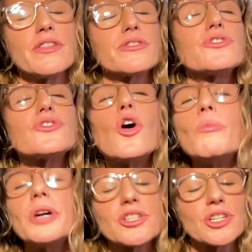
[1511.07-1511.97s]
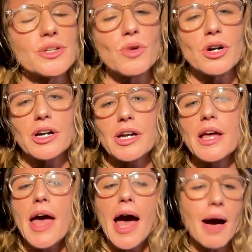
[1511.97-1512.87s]
There's so much good work
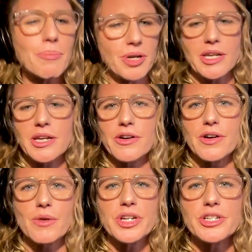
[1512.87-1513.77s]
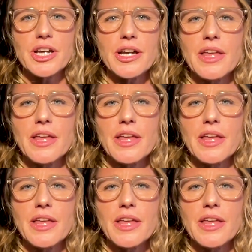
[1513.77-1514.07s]
happening here in our region,